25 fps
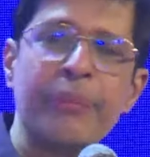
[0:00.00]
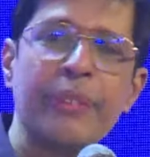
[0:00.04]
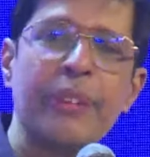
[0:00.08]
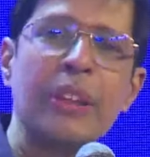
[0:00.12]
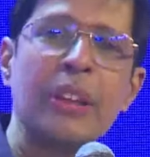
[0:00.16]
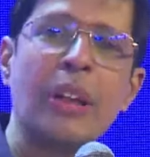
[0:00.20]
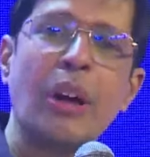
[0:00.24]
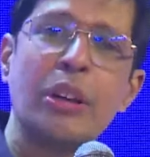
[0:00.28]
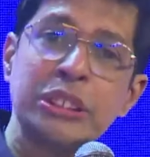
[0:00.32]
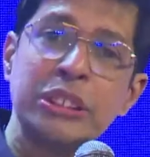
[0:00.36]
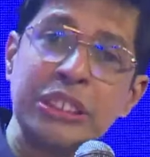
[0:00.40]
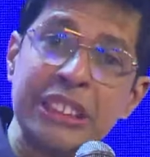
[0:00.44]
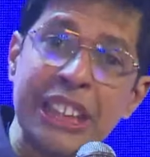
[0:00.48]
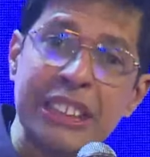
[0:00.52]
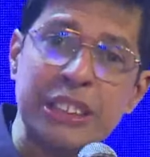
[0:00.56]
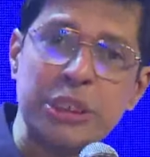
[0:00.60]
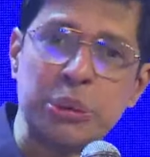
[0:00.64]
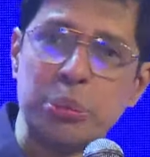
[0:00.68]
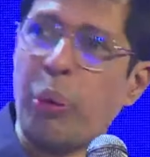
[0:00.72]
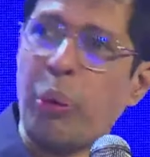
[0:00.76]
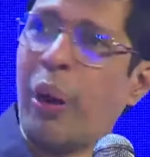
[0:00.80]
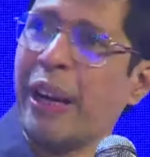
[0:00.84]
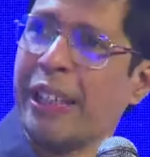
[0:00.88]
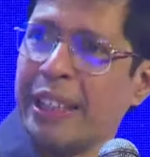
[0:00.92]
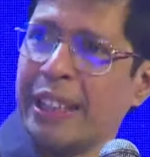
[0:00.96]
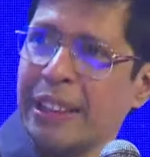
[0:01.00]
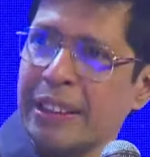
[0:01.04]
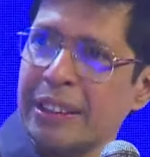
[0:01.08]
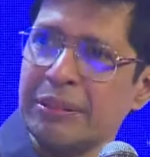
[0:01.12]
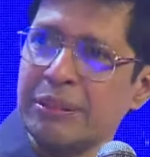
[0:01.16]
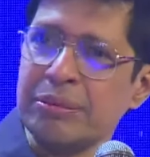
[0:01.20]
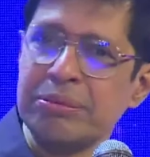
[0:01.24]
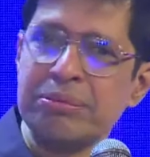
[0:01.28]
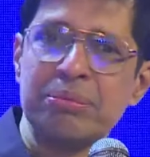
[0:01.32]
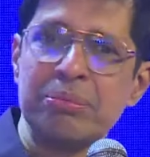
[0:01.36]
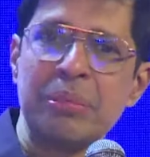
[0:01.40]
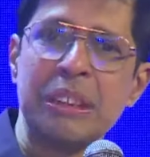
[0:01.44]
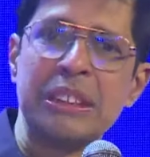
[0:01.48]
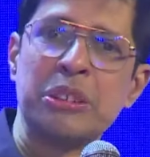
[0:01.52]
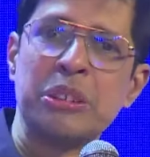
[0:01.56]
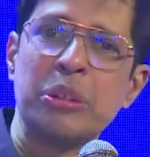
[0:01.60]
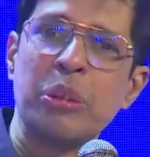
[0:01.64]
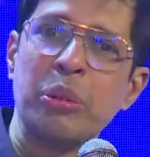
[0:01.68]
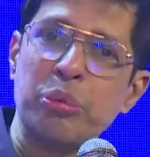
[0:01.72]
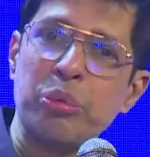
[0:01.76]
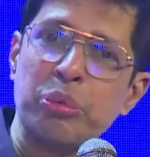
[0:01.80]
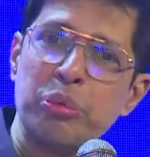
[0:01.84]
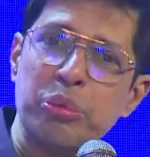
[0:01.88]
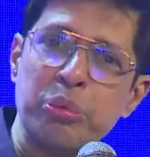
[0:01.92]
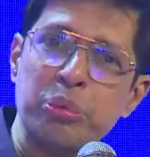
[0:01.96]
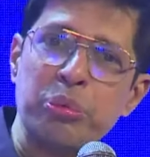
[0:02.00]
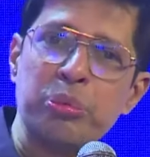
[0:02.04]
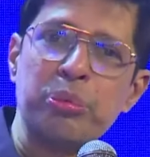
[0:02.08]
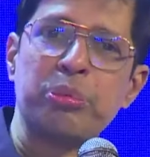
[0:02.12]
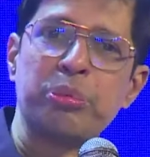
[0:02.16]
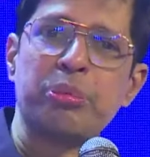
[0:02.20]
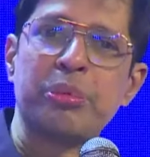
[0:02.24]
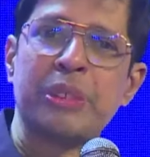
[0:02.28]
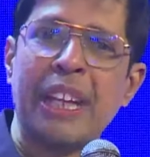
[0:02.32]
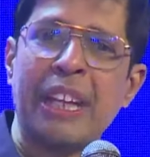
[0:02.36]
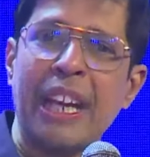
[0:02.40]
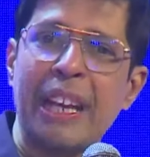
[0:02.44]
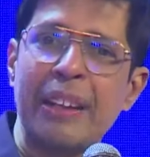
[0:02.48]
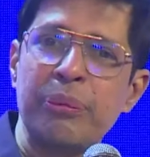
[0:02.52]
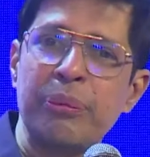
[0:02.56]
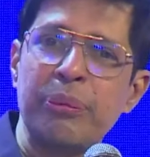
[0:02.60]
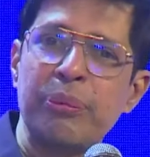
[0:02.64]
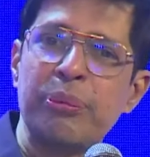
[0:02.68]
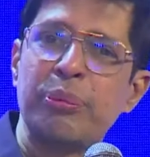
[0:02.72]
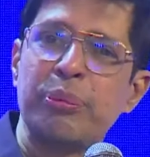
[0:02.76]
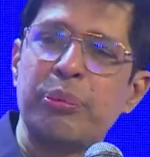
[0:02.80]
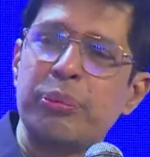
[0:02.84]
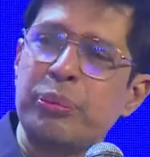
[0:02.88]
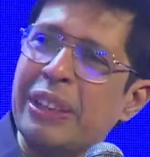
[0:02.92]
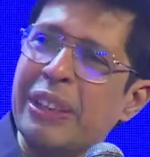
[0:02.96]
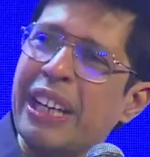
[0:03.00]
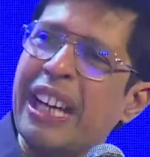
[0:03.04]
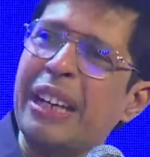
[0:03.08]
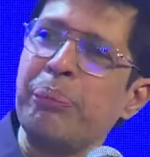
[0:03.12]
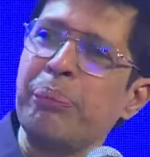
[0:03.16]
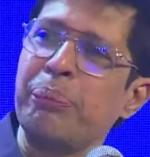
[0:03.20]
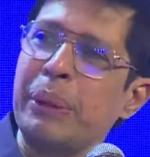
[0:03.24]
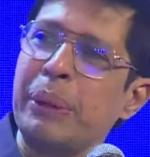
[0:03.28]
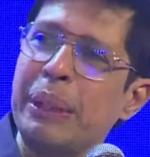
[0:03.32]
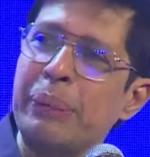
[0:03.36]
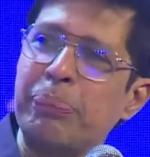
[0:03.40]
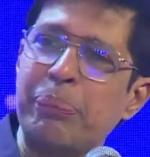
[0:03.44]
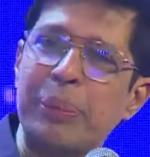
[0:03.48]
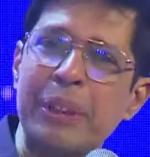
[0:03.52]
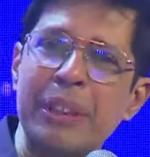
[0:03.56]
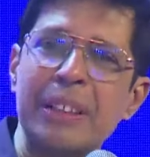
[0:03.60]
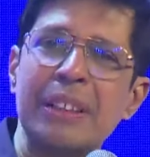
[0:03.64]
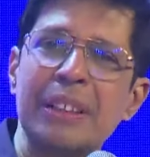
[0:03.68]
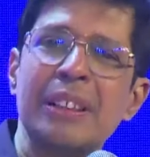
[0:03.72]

not just one, but so 10, 10 people